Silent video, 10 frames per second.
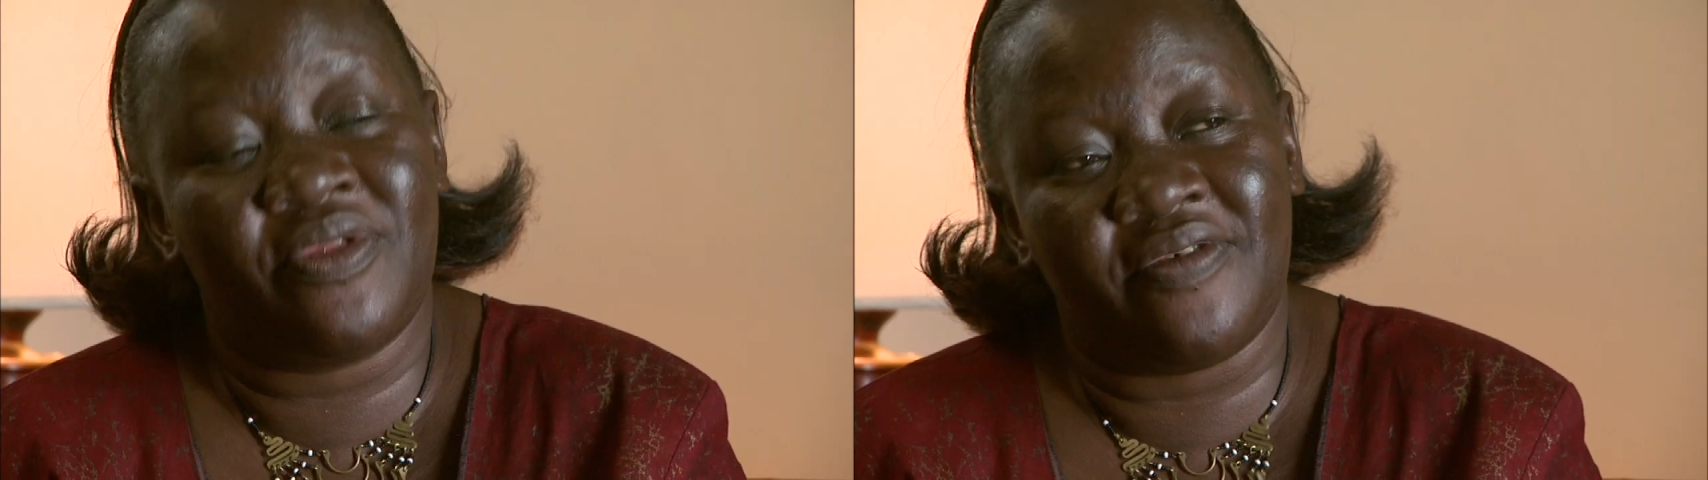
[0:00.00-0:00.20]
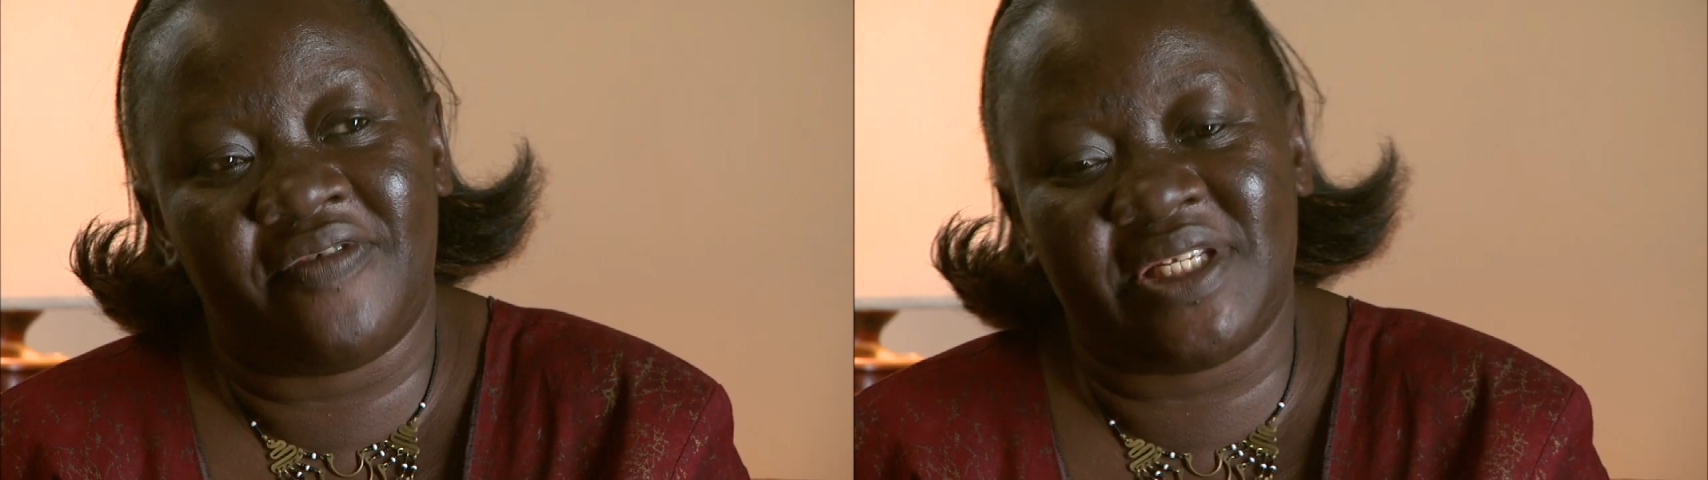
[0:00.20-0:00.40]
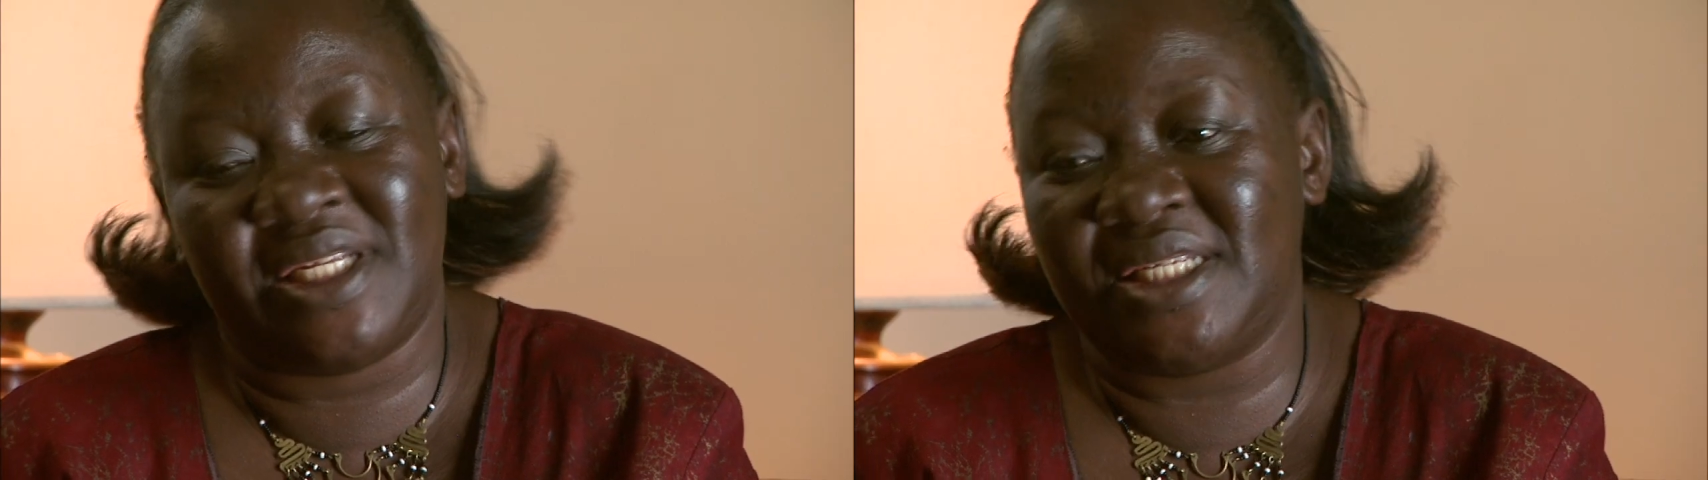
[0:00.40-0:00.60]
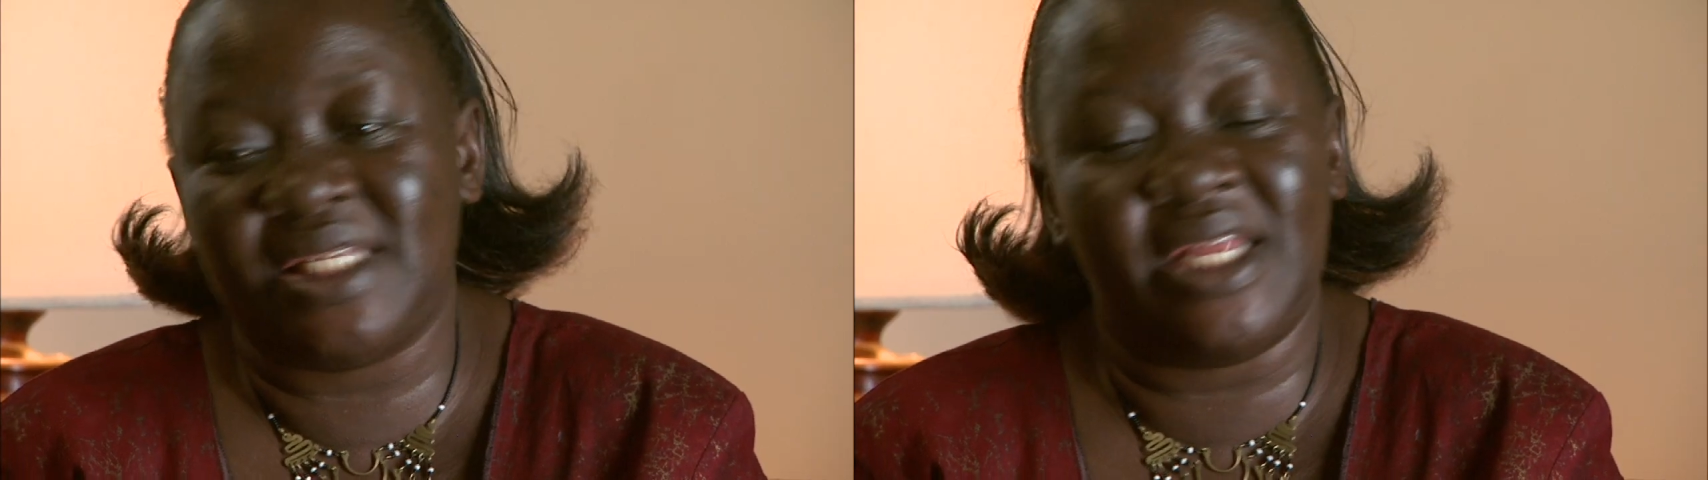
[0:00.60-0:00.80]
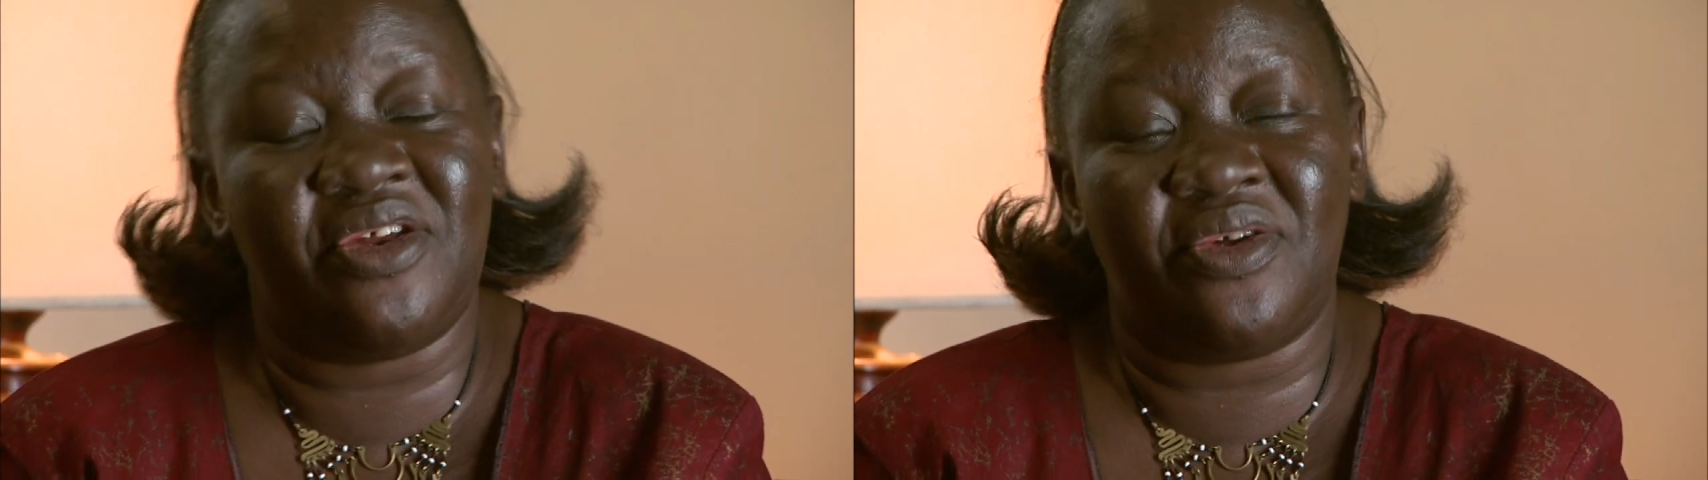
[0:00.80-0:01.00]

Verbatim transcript: both of us. And he said,